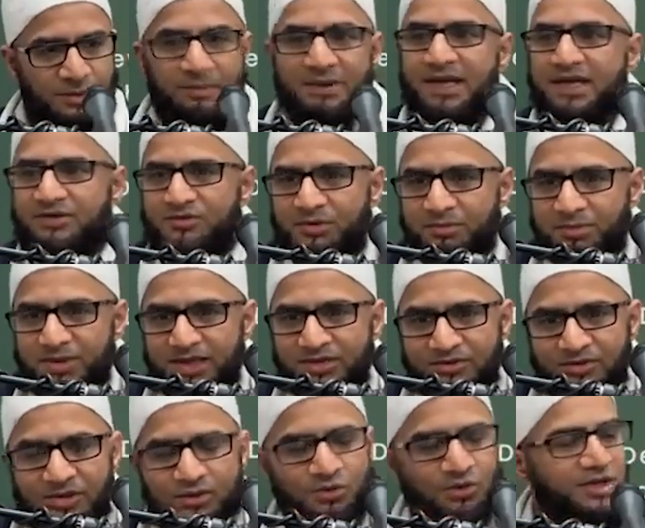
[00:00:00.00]

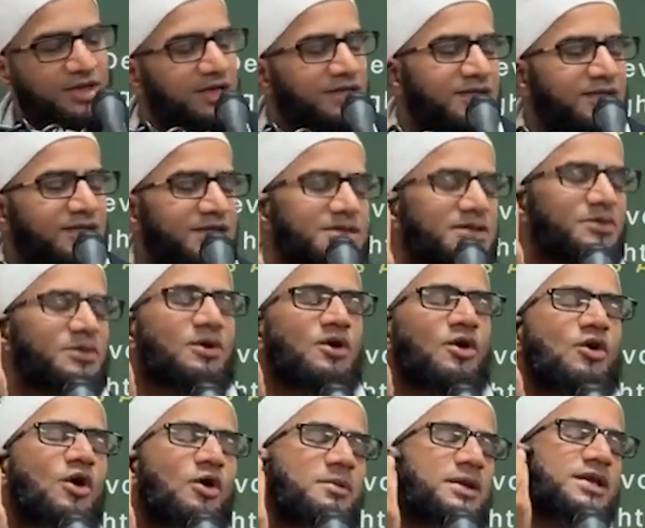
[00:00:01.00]
Repeat, record it and just
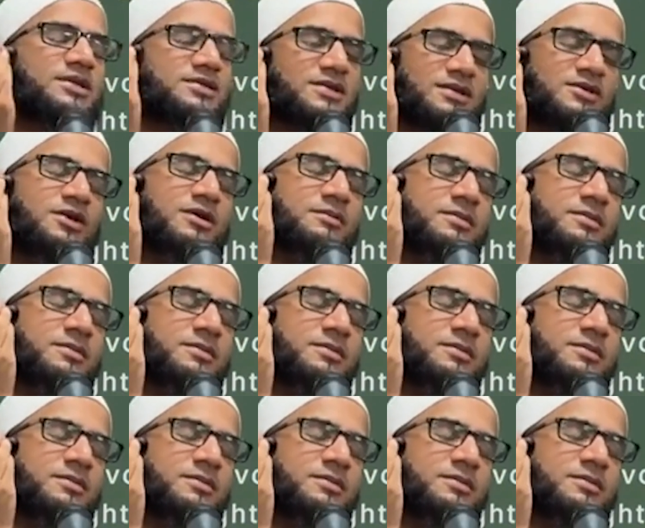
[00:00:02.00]
go home and